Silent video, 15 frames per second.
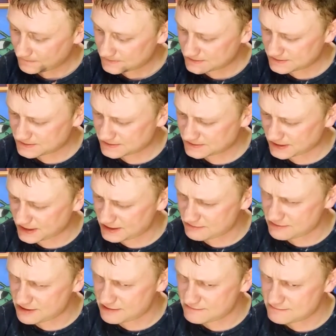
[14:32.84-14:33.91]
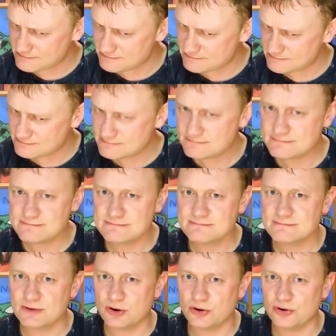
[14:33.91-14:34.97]
Sarah
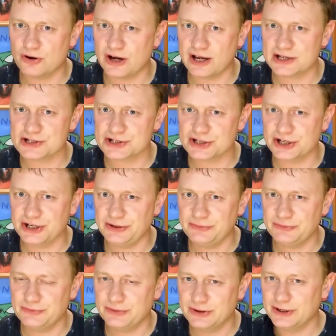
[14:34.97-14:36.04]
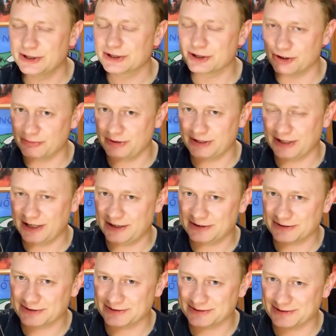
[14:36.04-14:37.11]
or Ashley got me that.
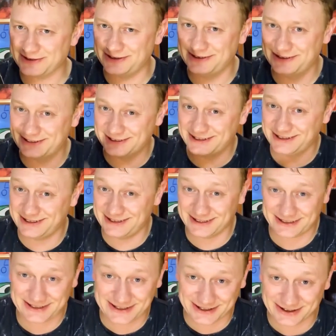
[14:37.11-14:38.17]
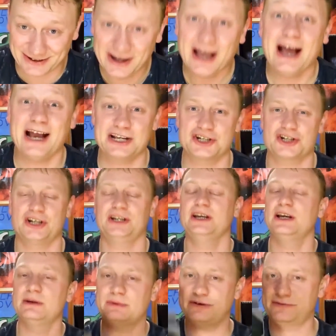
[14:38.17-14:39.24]

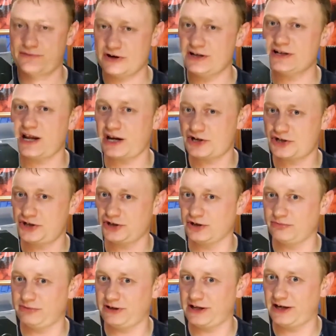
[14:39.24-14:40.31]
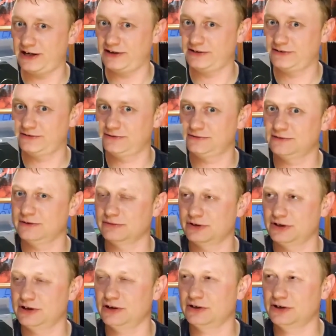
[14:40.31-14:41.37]
My friend Ashley got me that. I'm
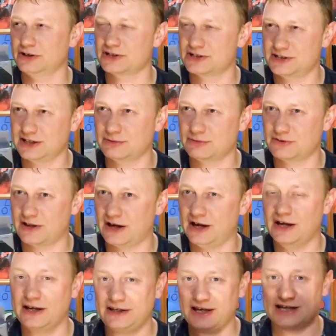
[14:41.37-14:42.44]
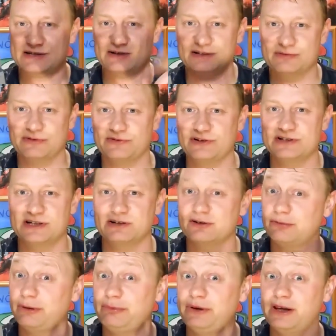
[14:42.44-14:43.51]
gonna stick with that. Yes, because my friend Sarah
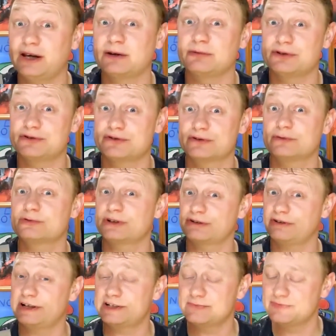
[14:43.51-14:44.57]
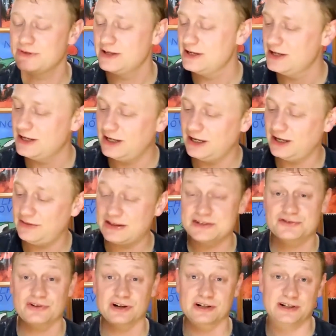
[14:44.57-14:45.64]
got me beer, which was also great.
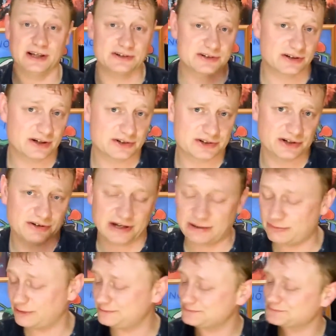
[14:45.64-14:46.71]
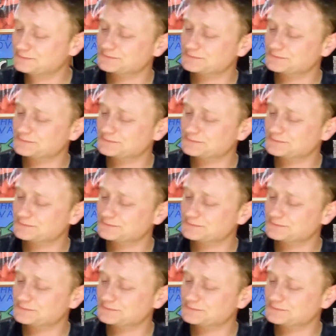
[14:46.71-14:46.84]
That's drunk now, so I can't show it on camera.